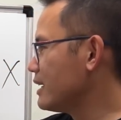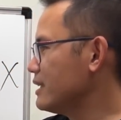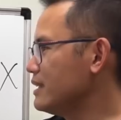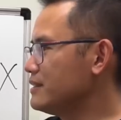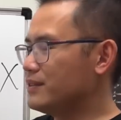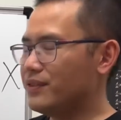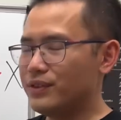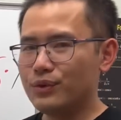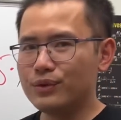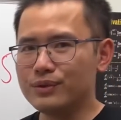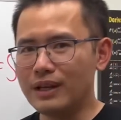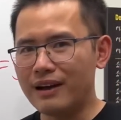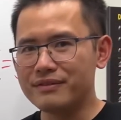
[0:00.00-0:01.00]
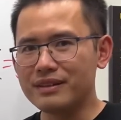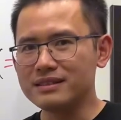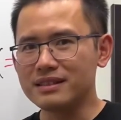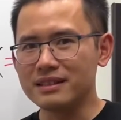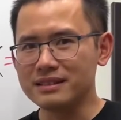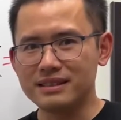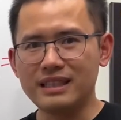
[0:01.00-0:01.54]
If you have done
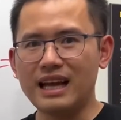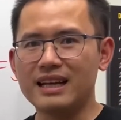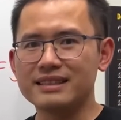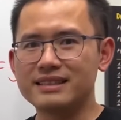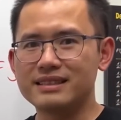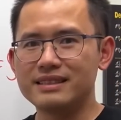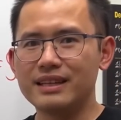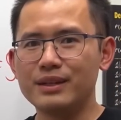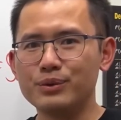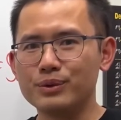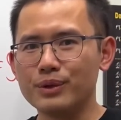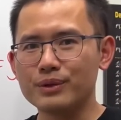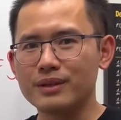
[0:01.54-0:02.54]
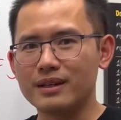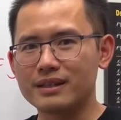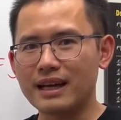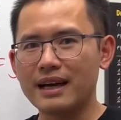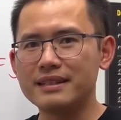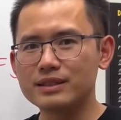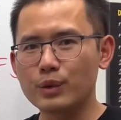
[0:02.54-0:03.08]
some stats, then you know the
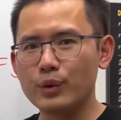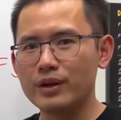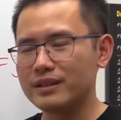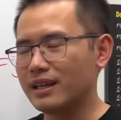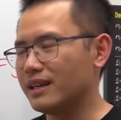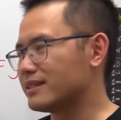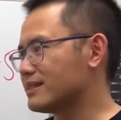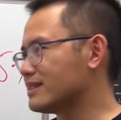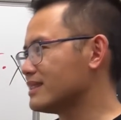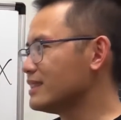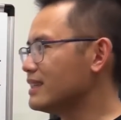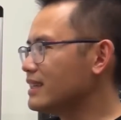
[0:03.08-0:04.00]
chi-square test.